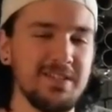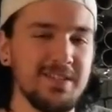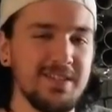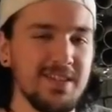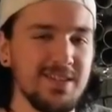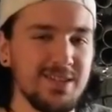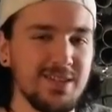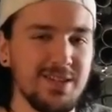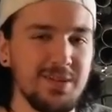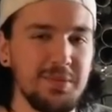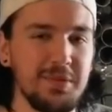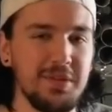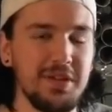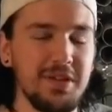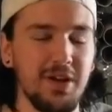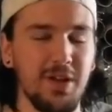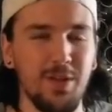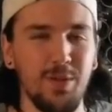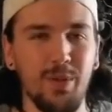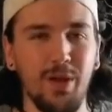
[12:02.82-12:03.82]
that's going to be
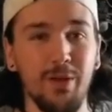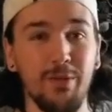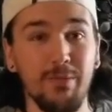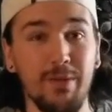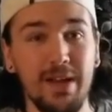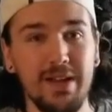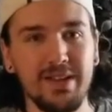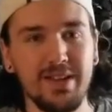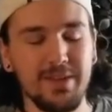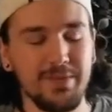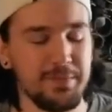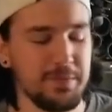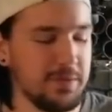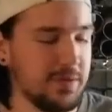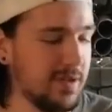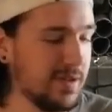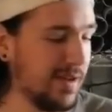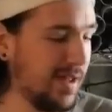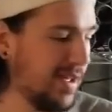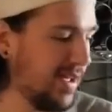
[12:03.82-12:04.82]
all of my ranting for
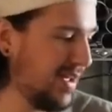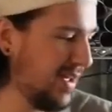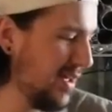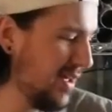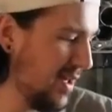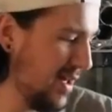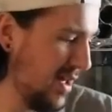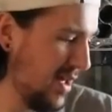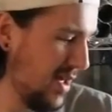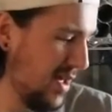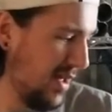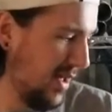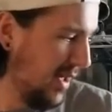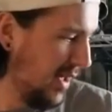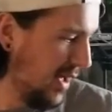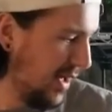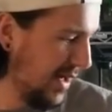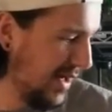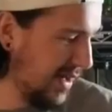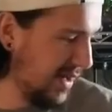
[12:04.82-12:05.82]
today.
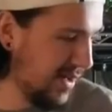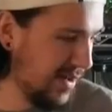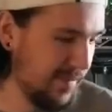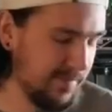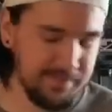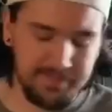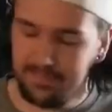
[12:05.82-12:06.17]
One